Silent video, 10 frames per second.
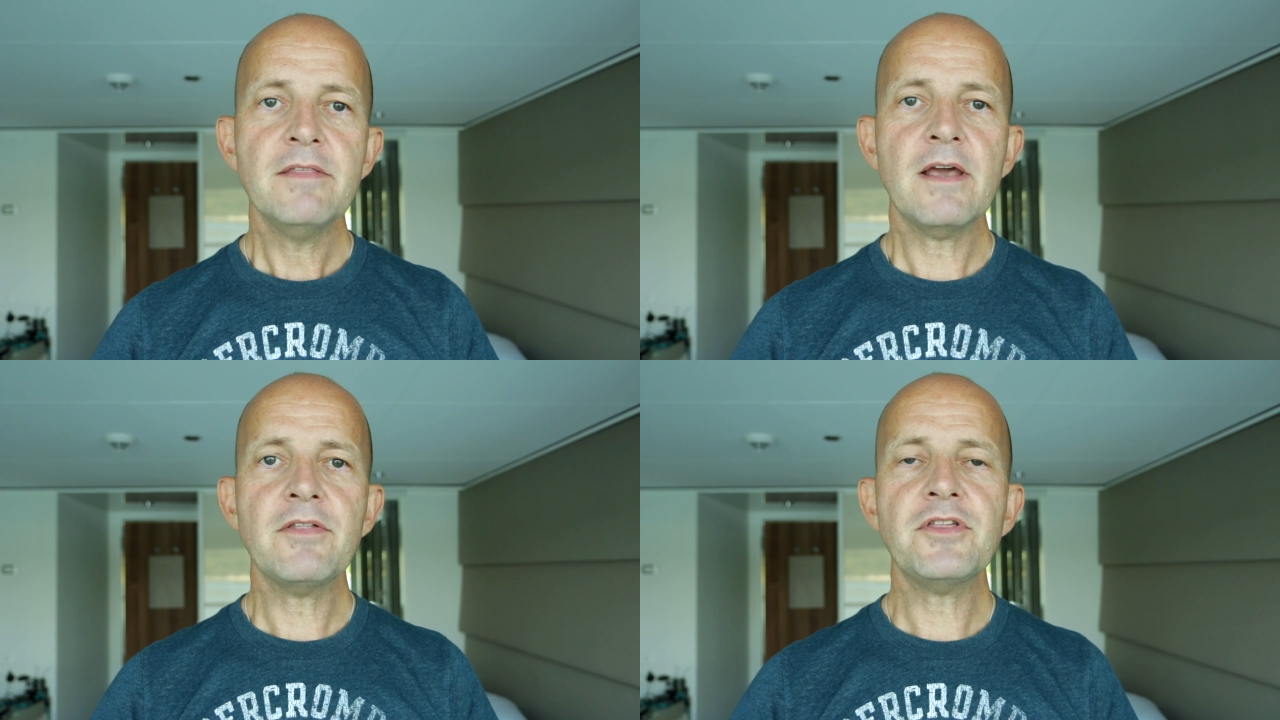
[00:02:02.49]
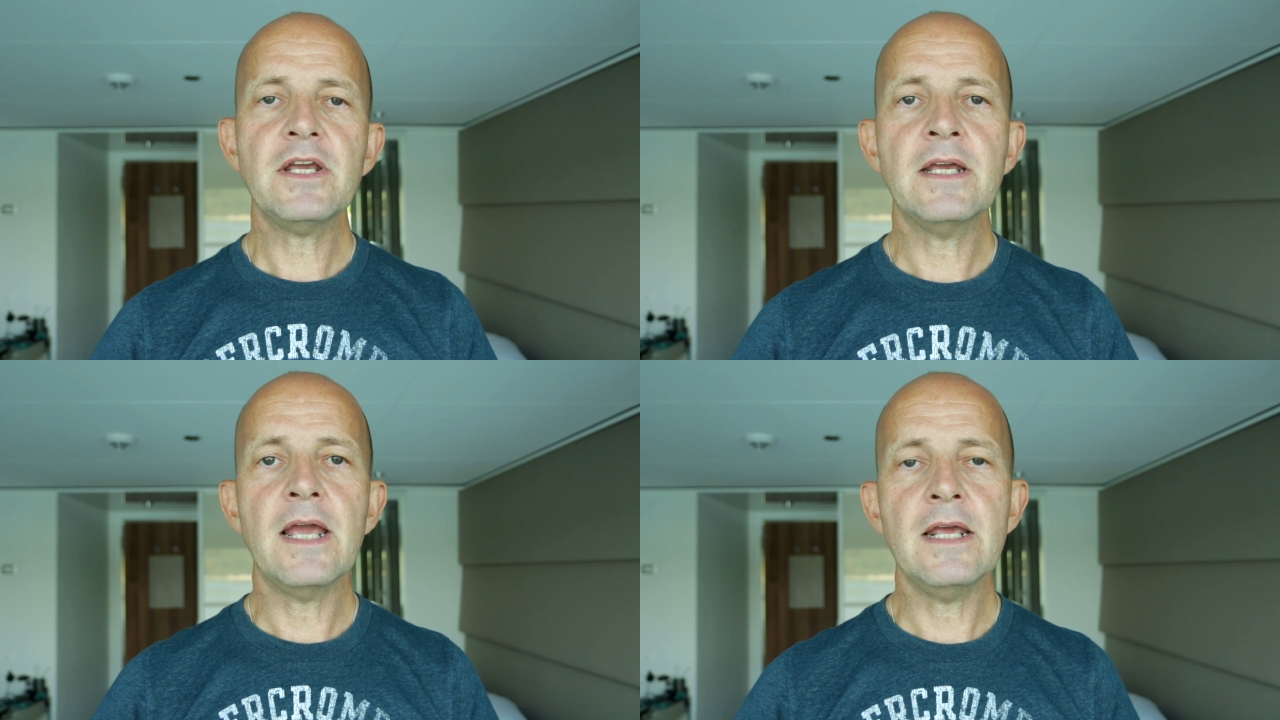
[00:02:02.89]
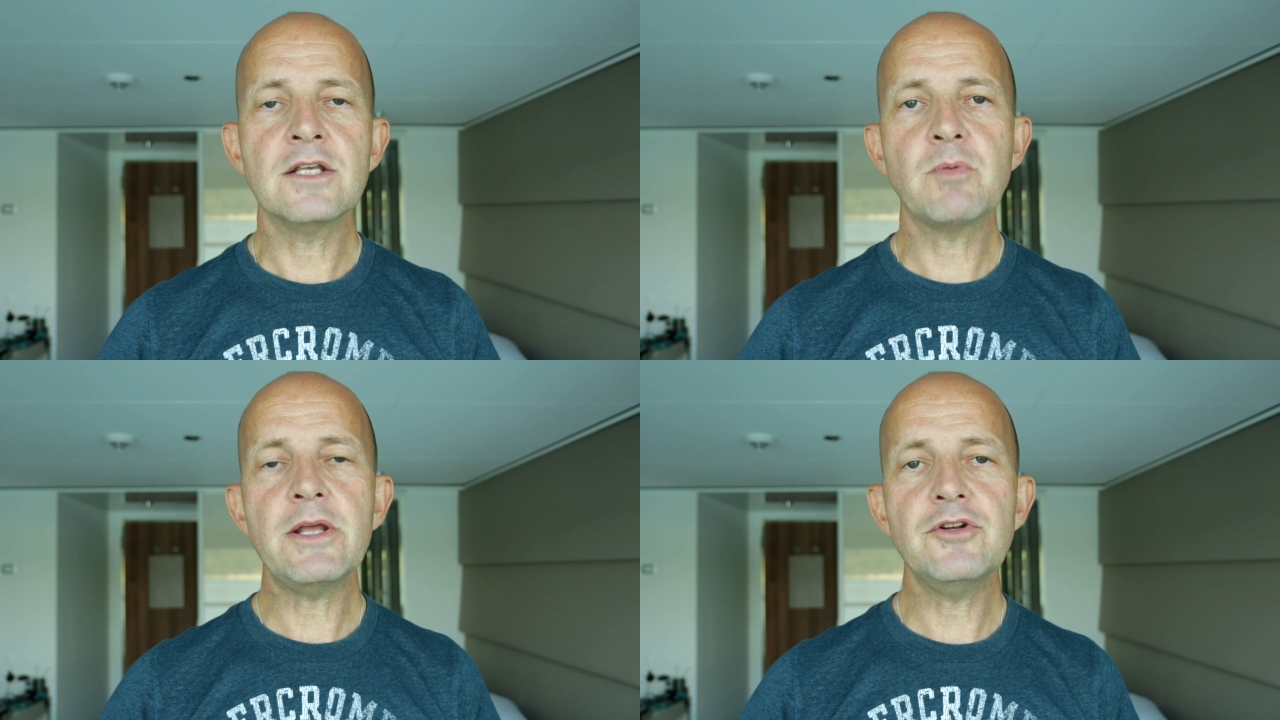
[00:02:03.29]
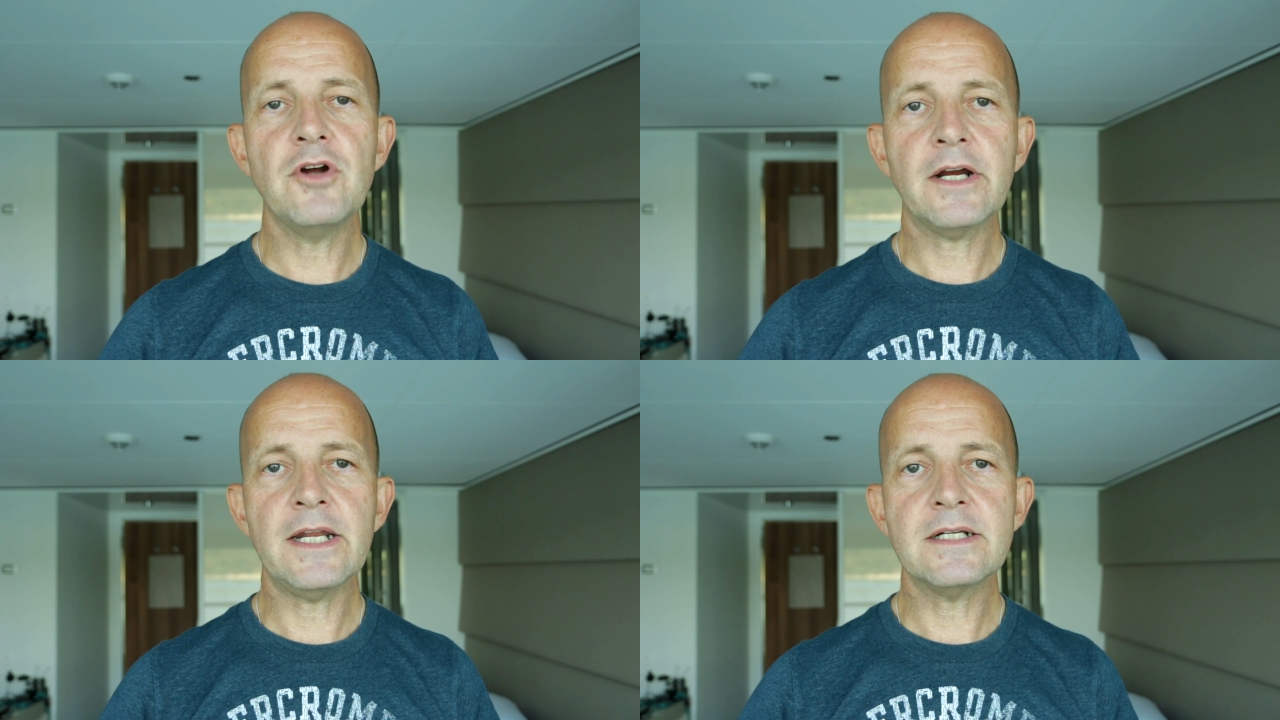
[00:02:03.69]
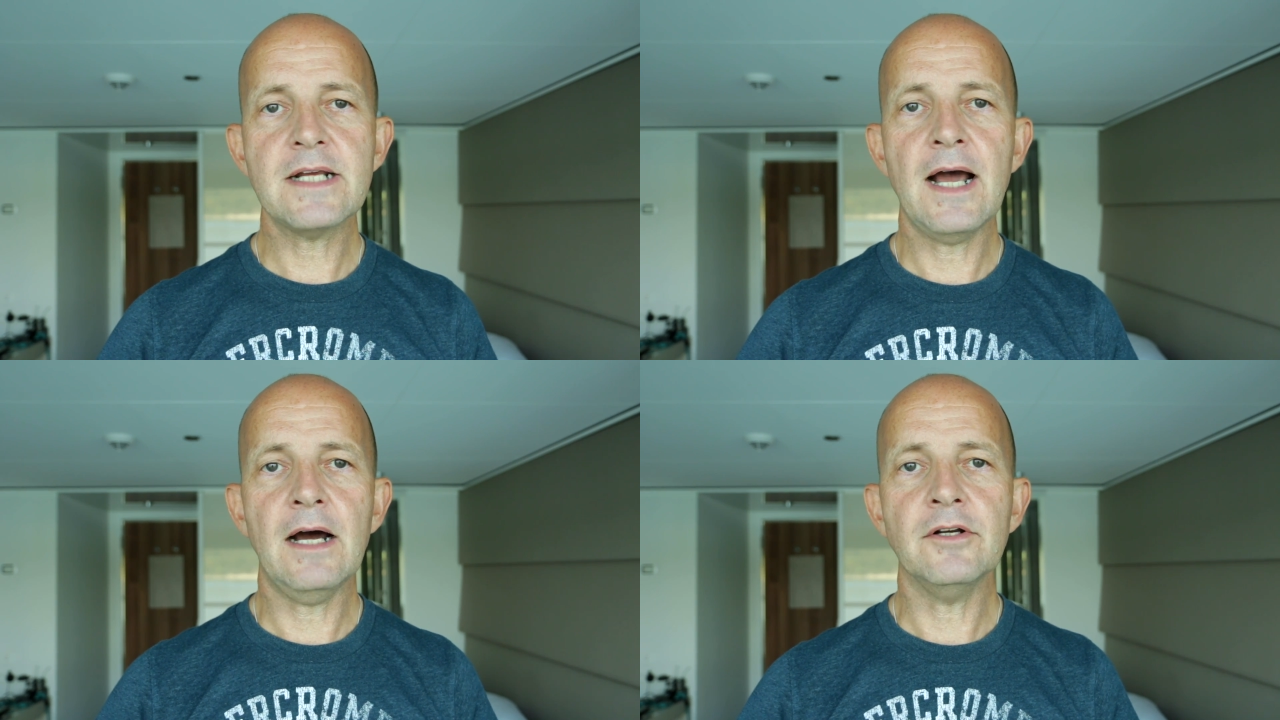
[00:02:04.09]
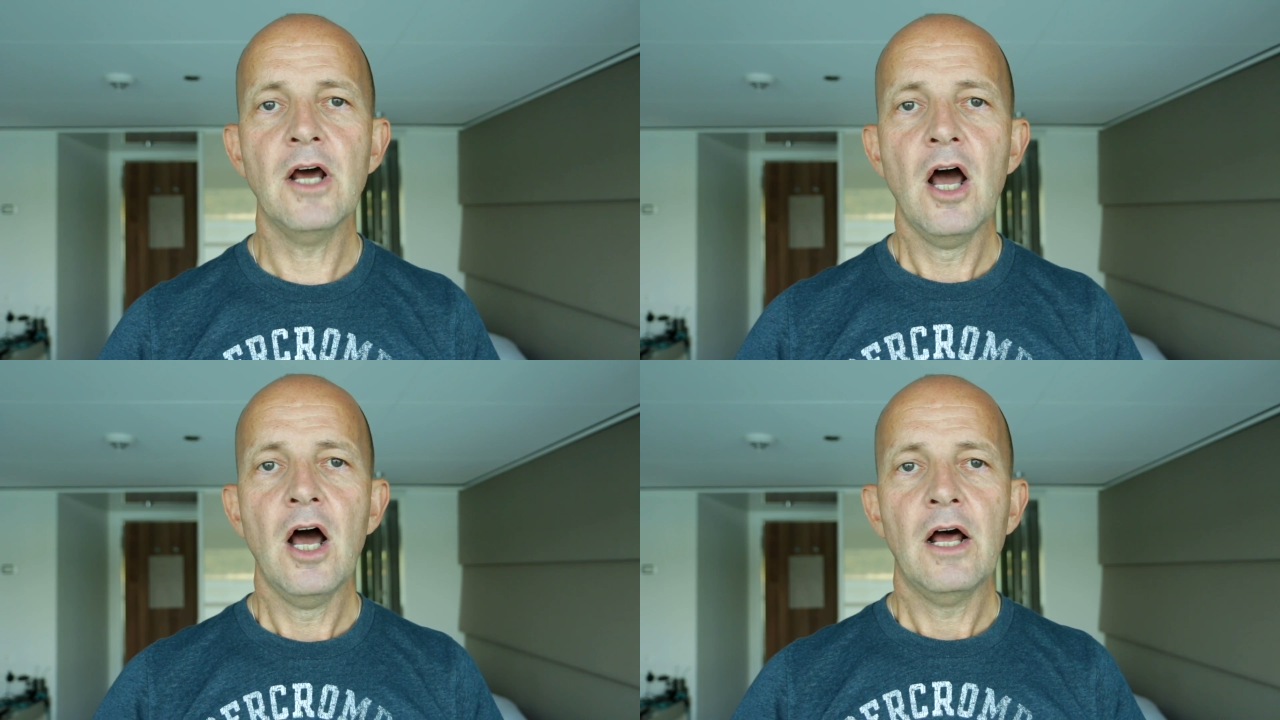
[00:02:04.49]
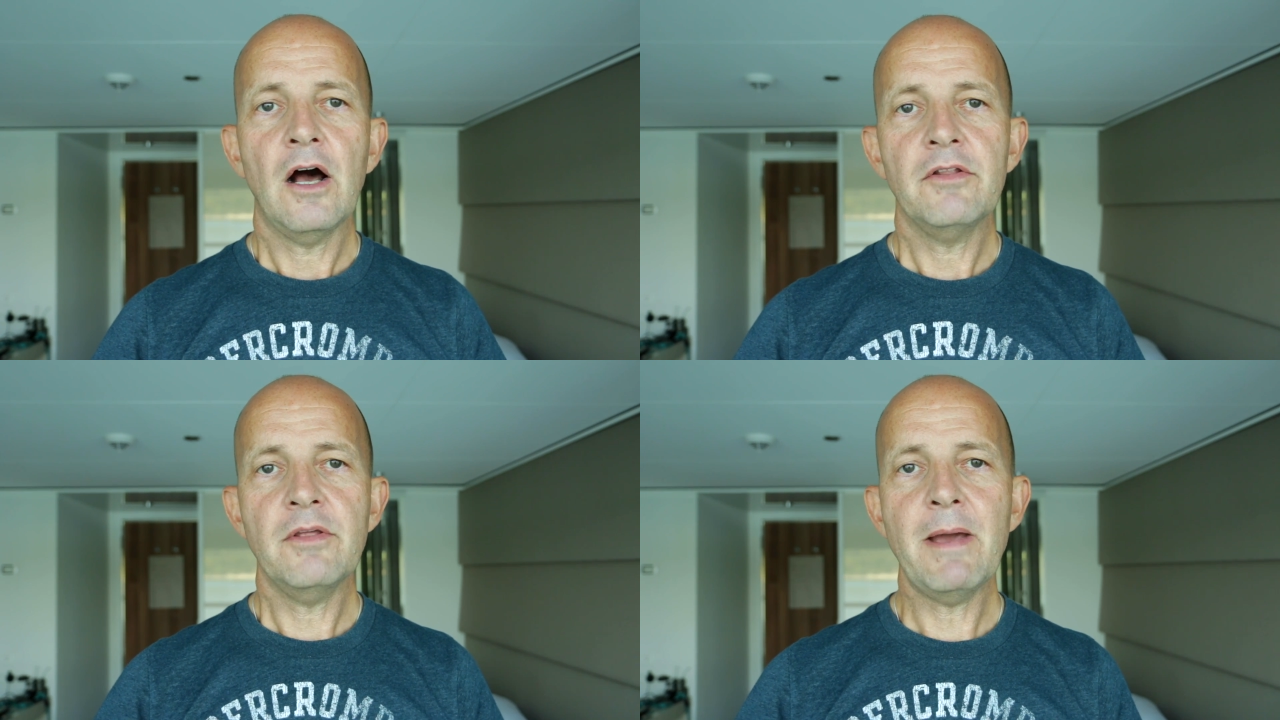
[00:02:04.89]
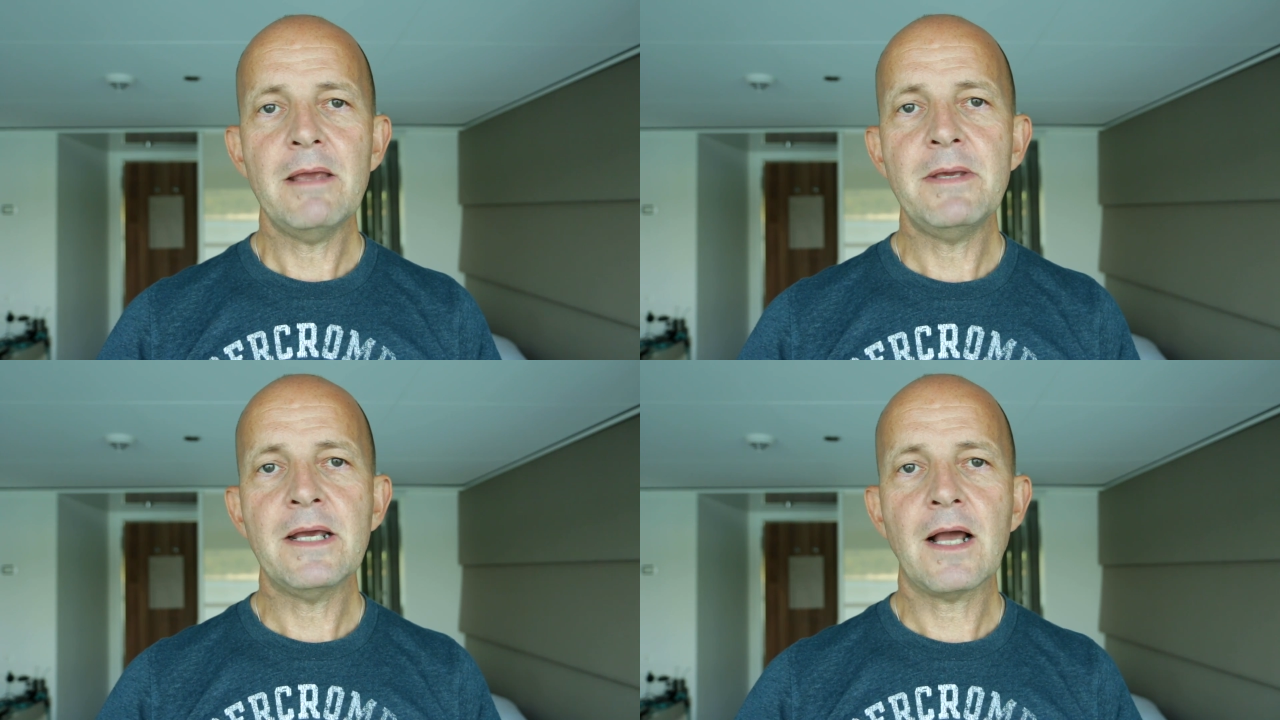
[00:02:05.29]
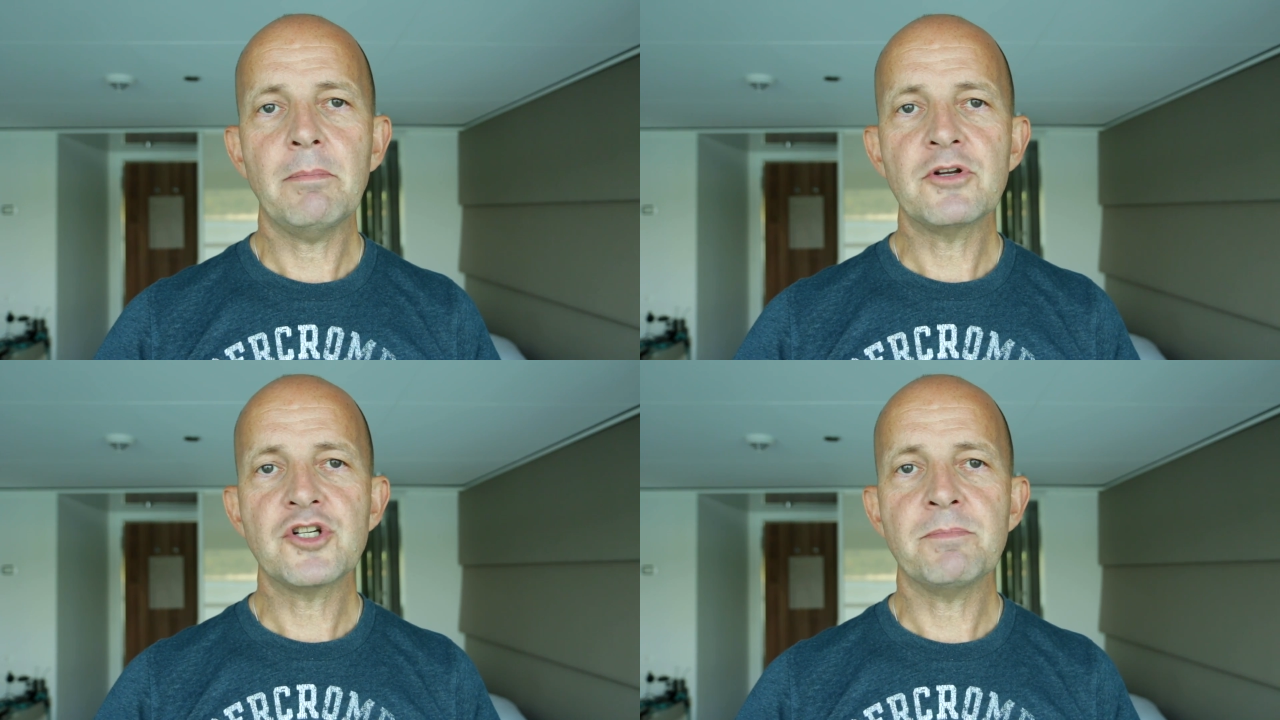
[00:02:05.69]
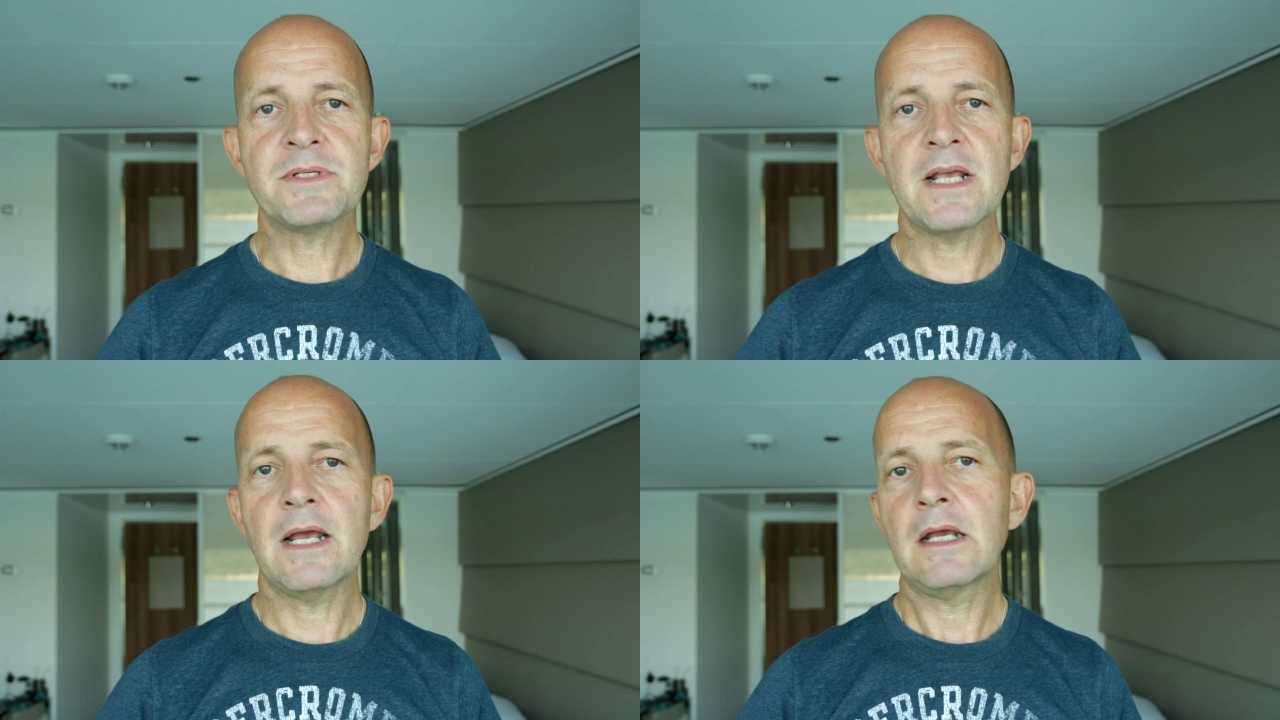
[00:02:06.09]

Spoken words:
The other thing is when you dock in town, there may be a couple of ships